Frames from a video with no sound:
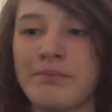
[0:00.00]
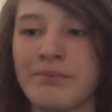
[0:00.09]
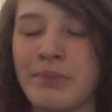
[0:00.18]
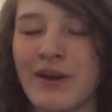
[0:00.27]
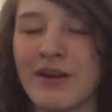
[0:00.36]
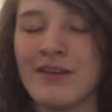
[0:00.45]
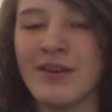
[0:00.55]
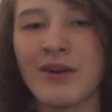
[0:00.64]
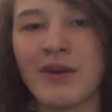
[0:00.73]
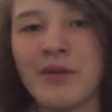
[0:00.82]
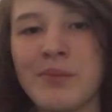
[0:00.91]
but you
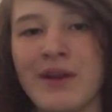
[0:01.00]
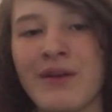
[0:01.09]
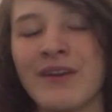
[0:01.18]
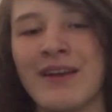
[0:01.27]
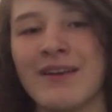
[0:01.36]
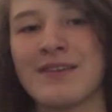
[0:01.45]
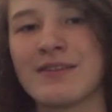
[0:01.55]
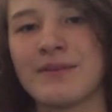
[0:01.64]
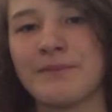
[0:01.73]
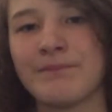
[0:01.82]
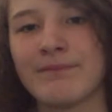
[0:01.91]
gotta be honest,
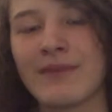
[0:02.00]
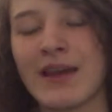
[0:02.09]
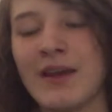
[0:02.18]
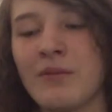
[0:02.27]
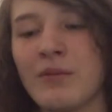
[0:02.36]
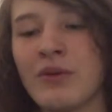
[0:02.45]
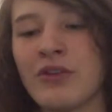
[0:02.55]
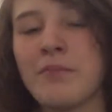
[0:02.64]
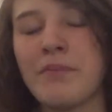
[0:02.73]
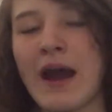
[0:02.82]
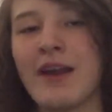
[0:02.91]
it was a
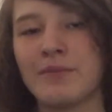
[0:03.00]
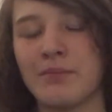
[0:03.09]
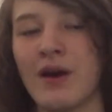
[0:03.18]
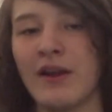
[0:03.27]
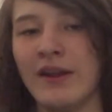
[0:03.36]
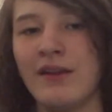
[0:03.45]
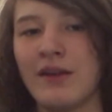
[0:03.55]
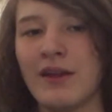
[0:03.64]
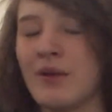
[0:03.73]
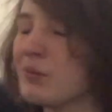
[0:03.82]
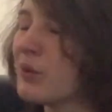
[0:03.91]
bad bike.
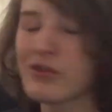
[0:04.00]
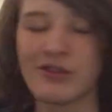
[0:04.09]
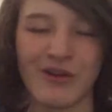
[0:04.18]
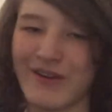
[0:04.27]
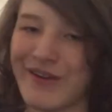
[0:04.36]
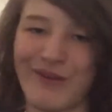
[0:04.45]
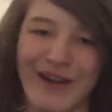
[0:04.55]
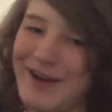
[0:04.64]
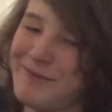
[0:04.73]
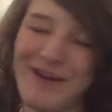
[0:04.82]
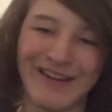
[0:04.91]
It was not a
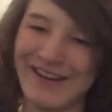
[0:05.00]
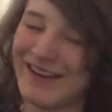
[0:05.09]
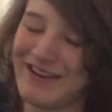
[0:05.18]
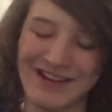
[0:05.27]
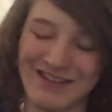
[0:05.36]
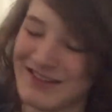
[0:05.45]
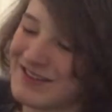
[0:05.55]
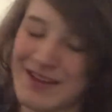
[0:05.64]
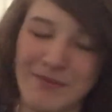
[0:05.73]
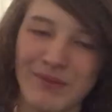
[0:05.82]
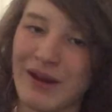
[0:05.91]
great bike. It just
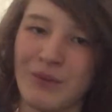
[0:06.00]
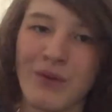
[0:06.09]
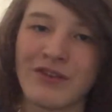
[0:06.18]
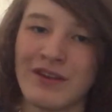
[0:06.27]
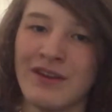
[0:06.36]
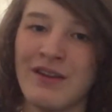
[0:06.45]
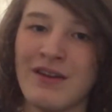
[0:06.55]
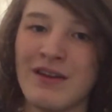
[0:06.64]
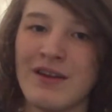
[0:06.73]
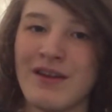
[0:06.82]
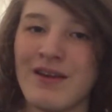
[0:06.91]
simply wasn't.
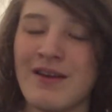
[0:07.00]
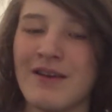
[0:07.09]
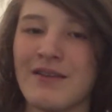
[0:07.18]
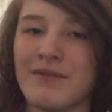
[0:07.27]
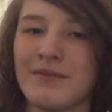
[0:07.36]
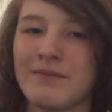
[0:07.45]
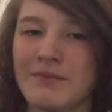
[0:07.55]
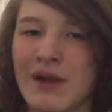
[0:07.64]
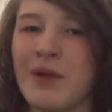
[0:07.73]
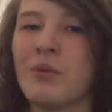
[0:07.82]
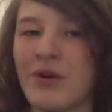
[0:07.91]

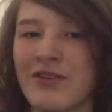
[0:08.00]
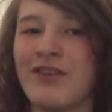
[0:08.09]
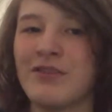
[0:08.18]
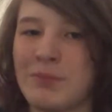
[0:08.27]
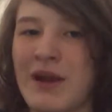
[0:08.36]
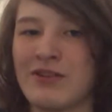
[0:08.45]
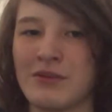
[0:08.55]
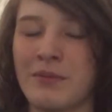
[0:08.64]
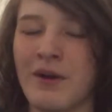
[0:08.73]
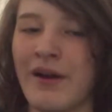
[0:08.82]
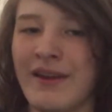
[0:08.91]
But it was a special
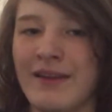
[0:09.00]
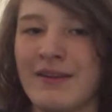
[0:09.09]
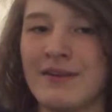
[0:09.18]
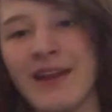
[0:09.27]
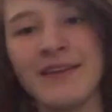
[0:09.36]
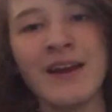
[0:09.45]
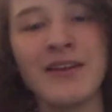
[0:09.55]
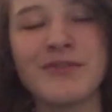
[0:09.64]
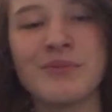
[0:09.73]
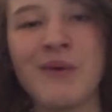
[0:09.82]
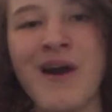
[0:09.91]
bike. And
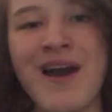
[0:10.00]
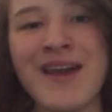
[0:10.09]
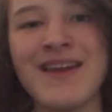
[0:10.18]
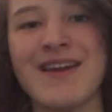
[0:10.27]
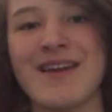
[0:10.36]
that's why